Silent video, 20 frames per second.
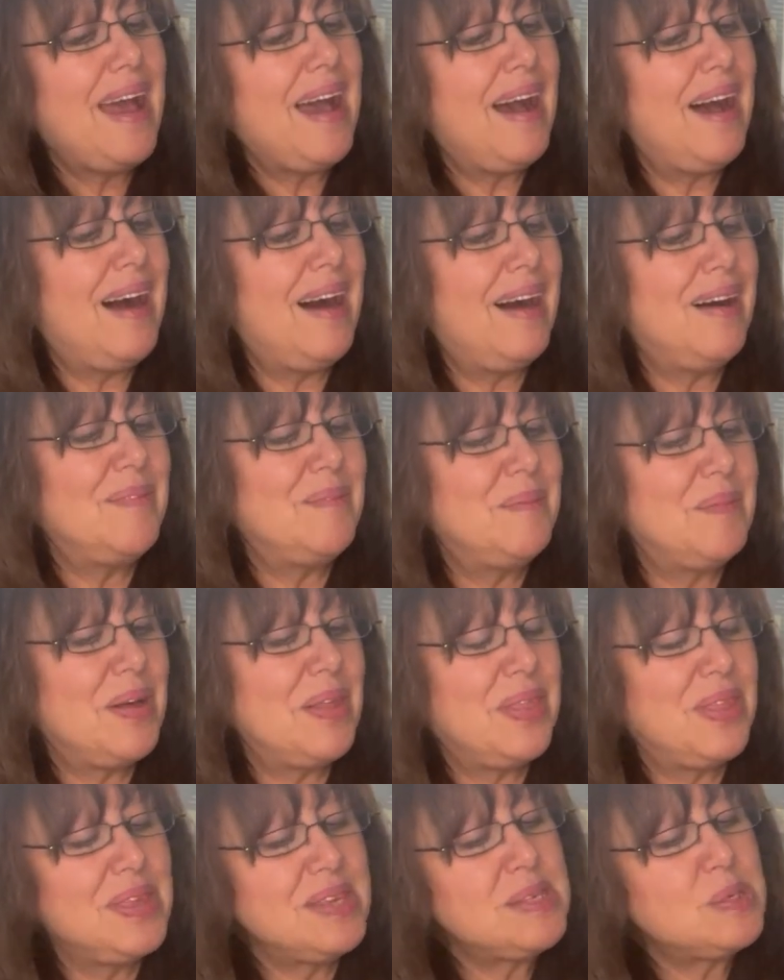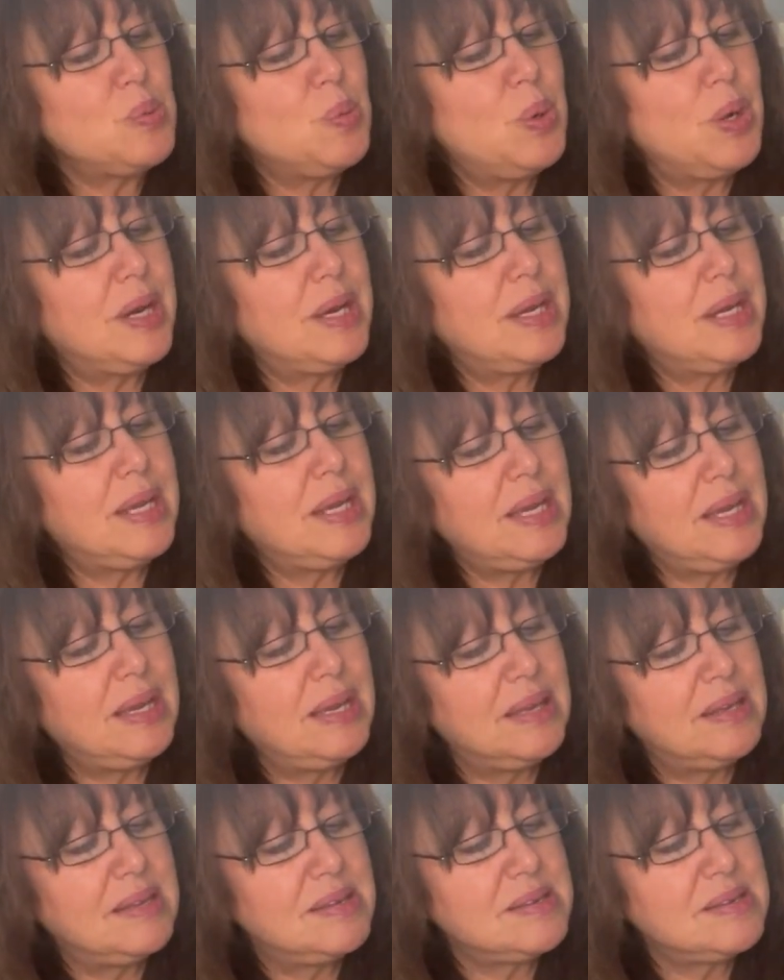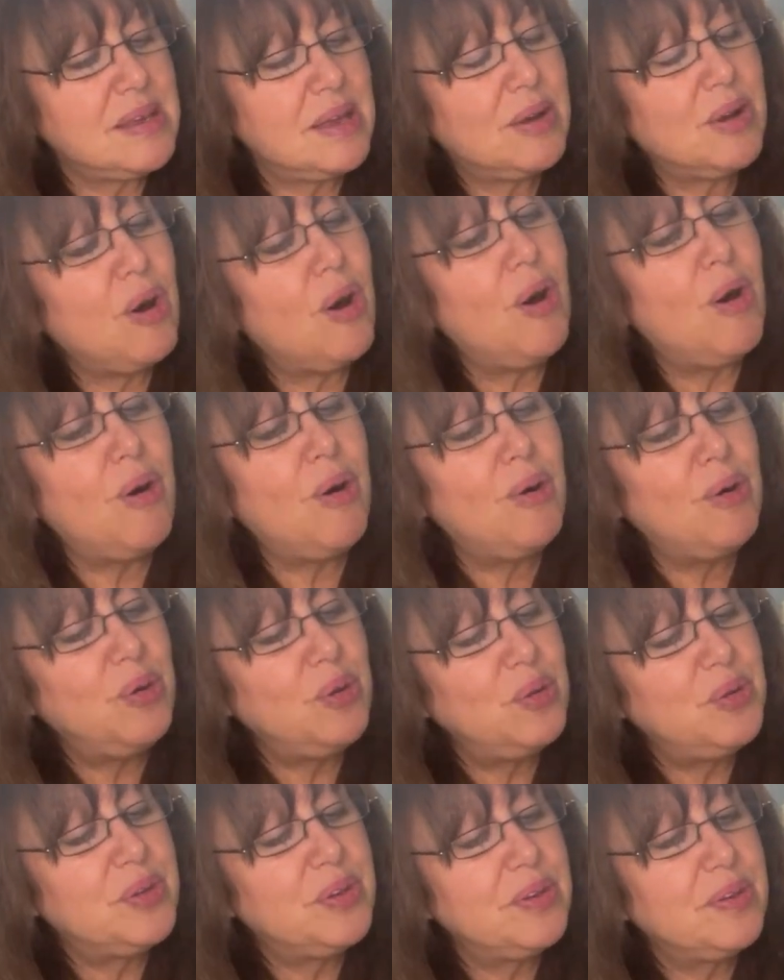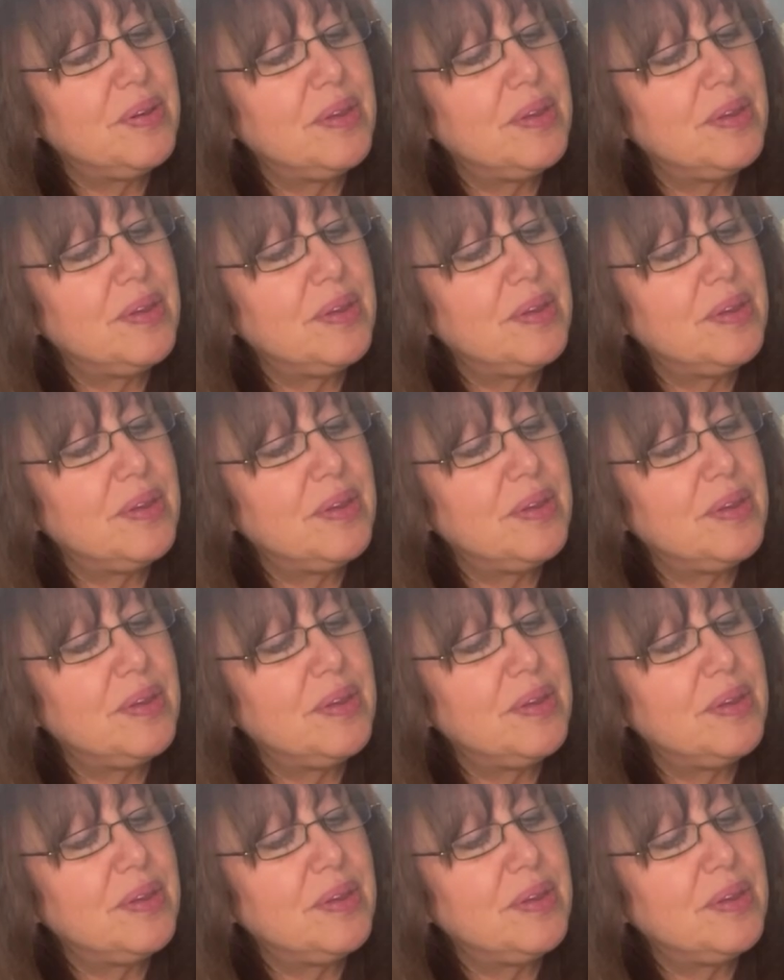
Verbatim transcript: Um, this one is called